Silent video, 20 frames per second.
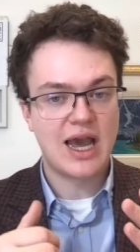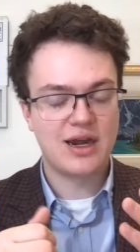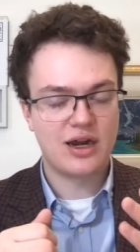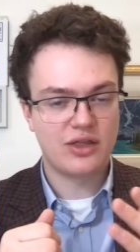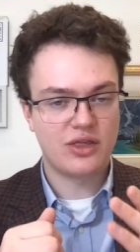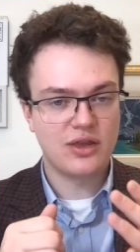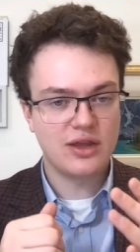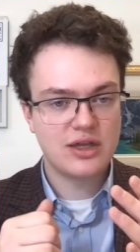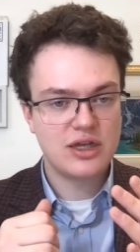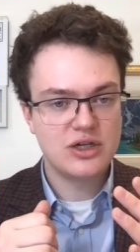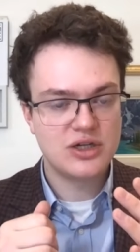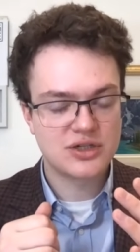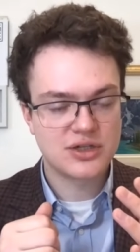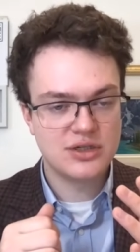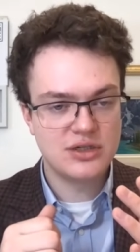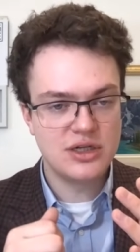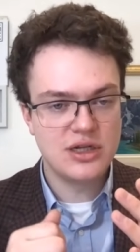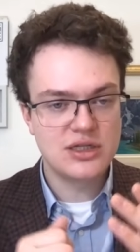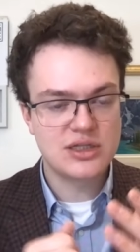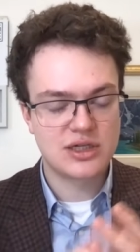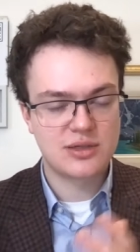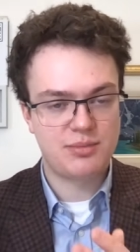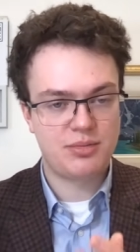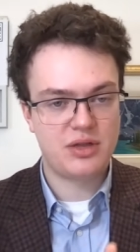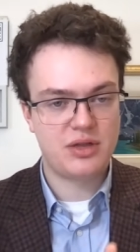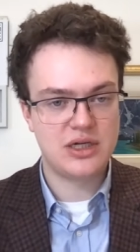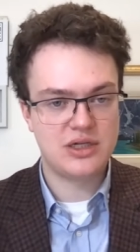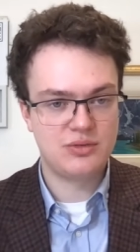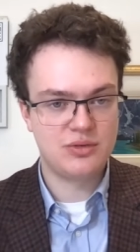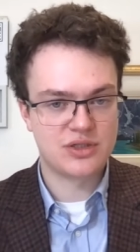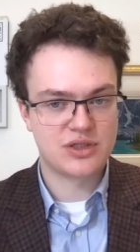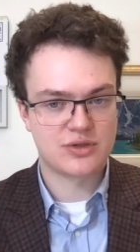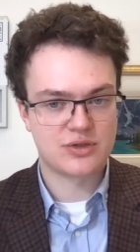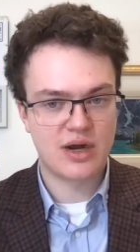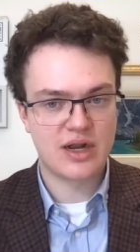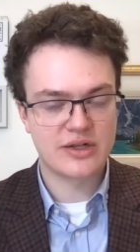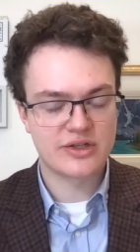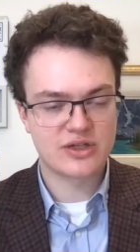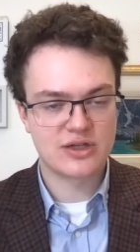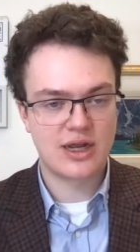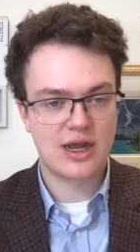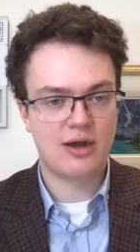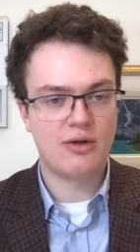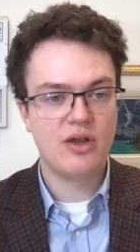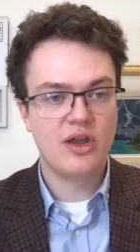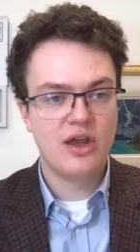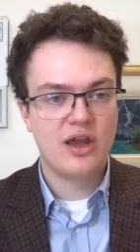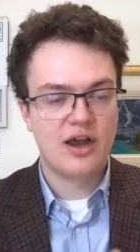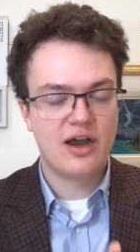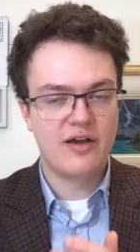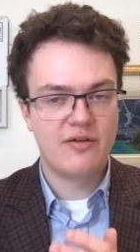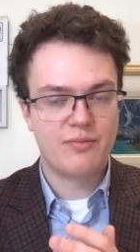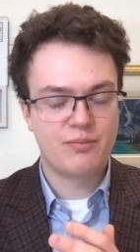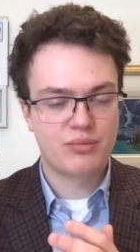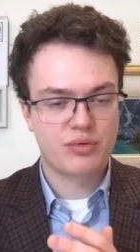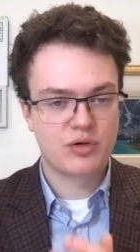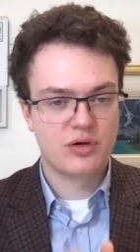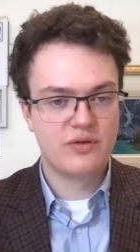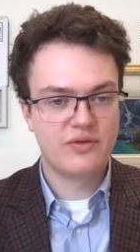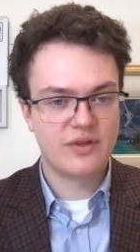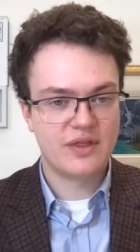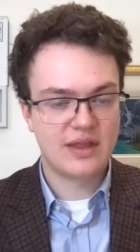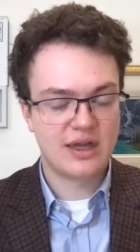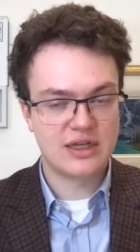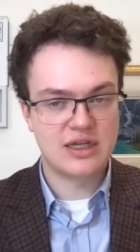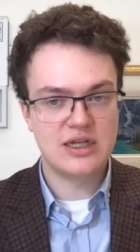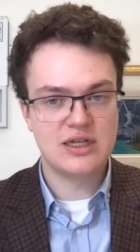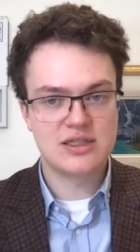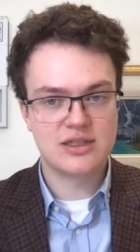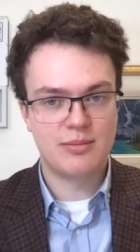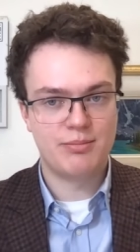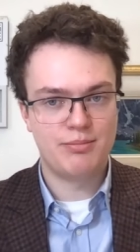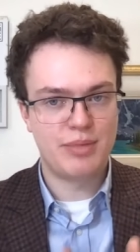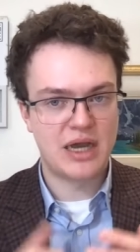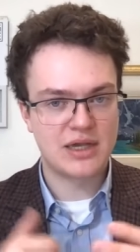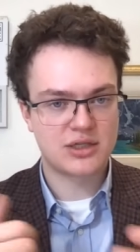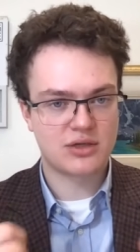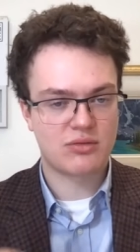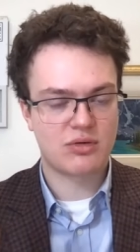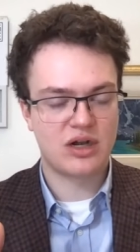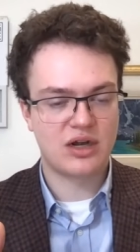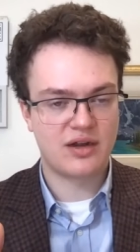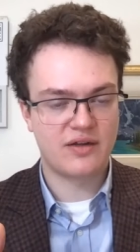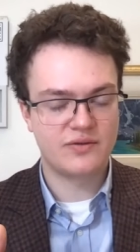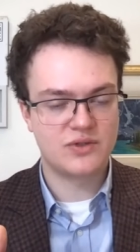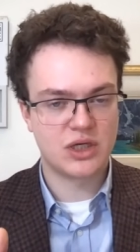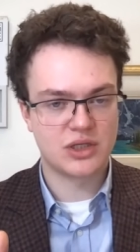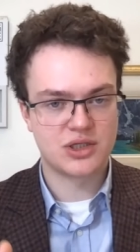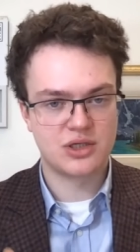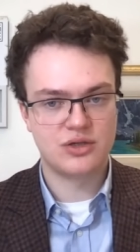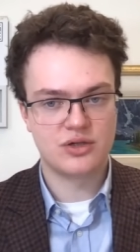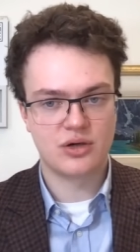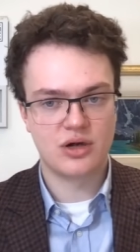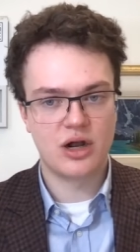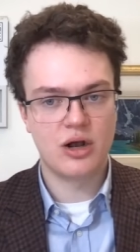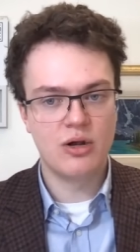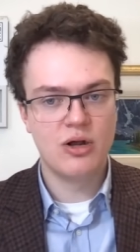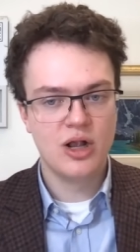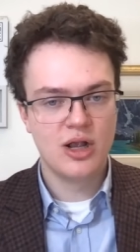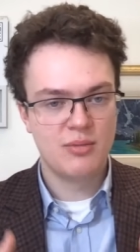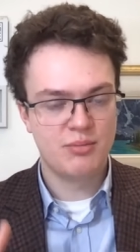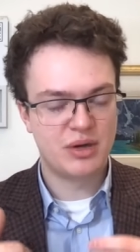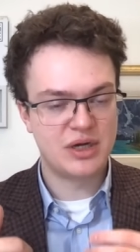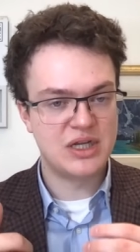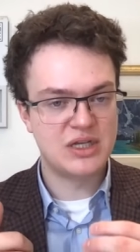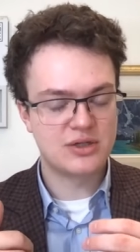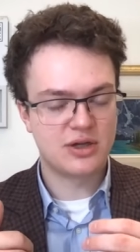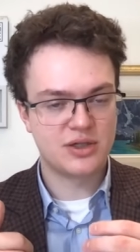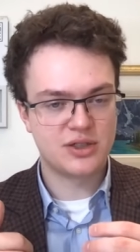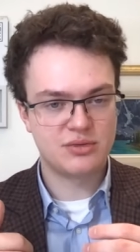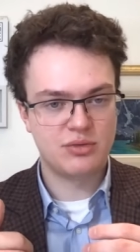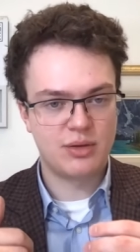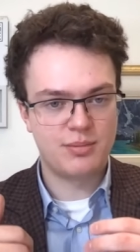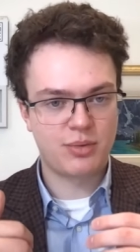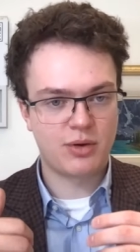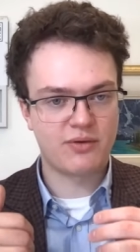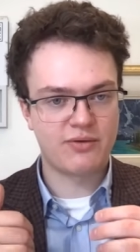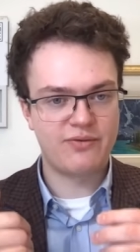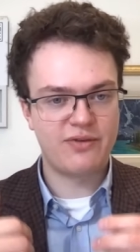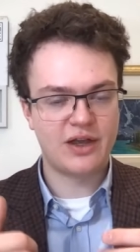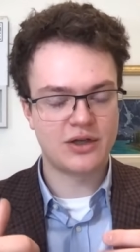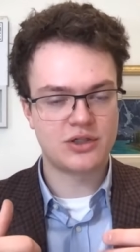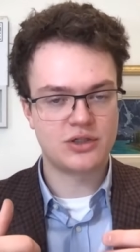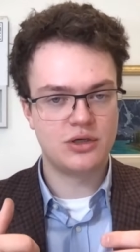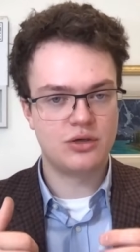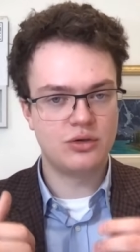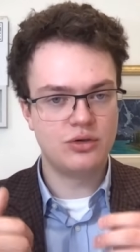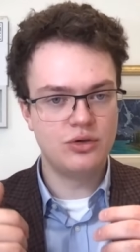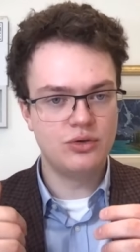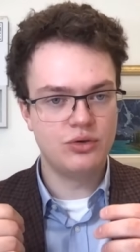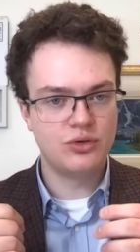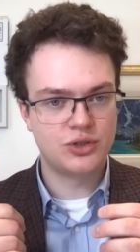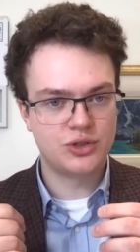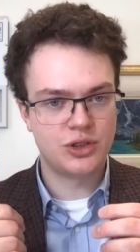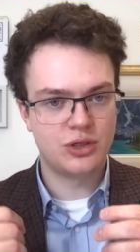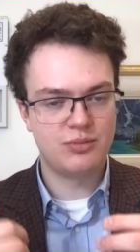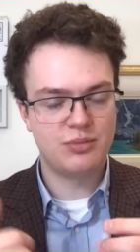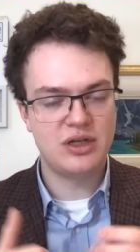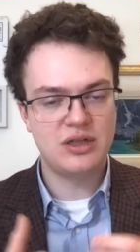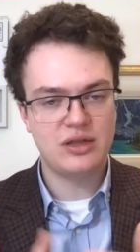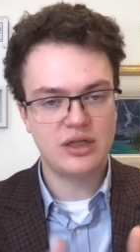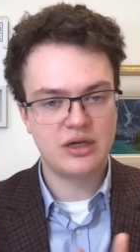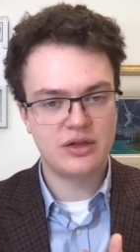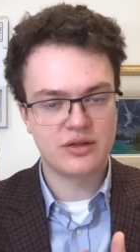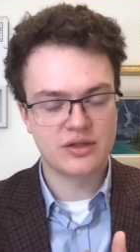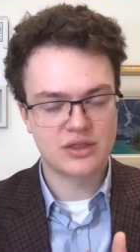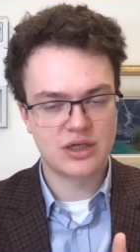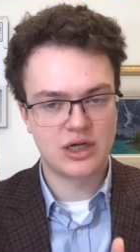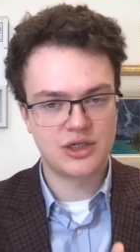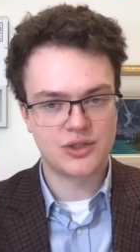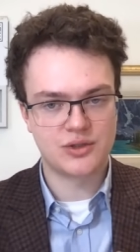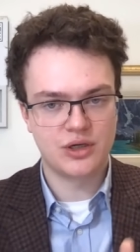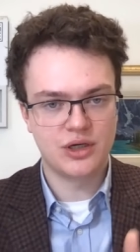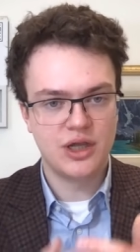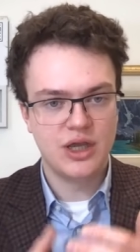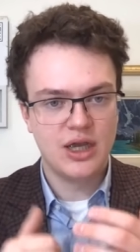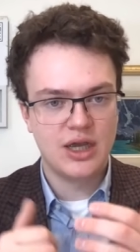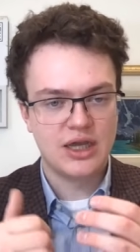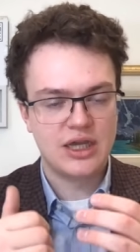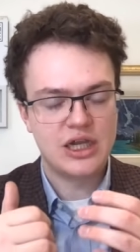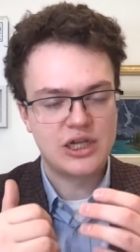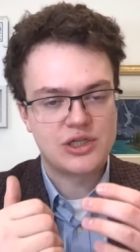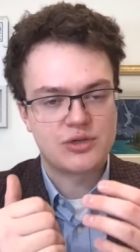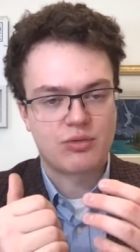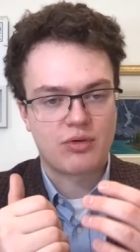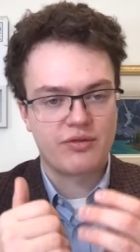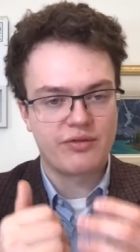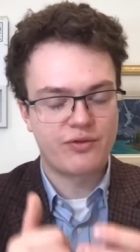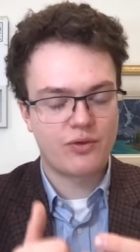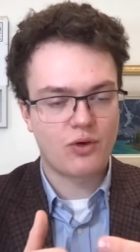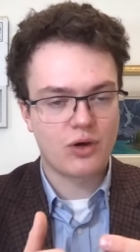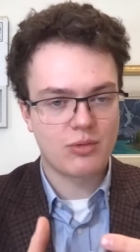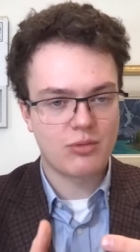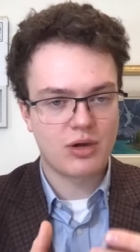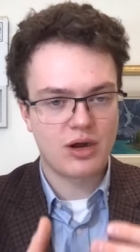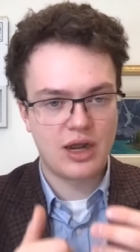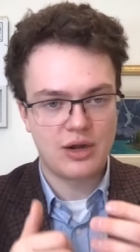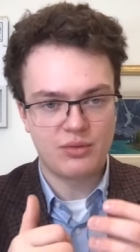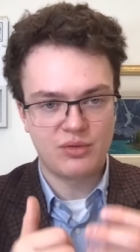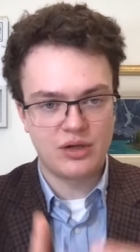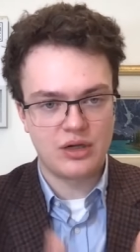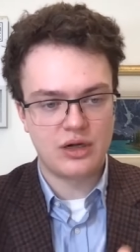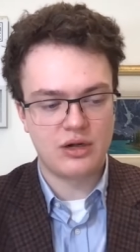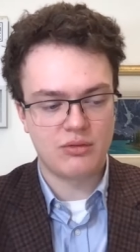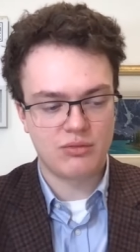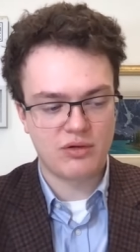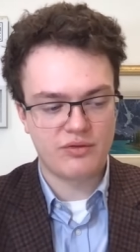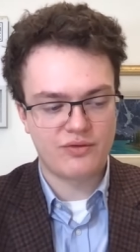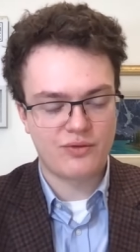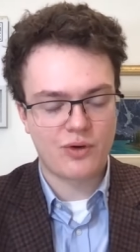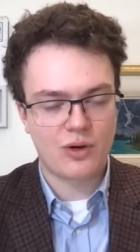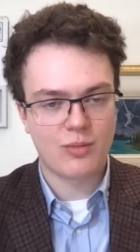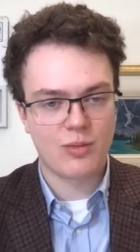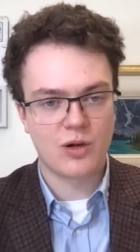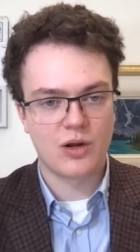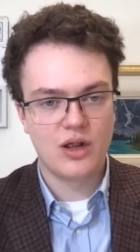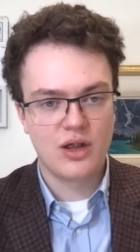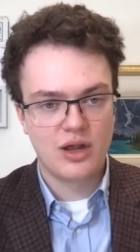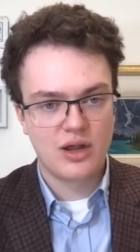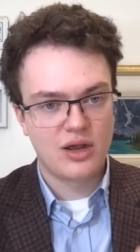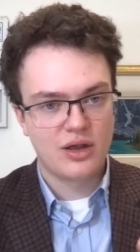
and I think he just needs to play to his strengths now of proving that he's the best critic of Justin Trudeau, but he's also a professional who should be leading this country. He's a reformer, and we need a reformer.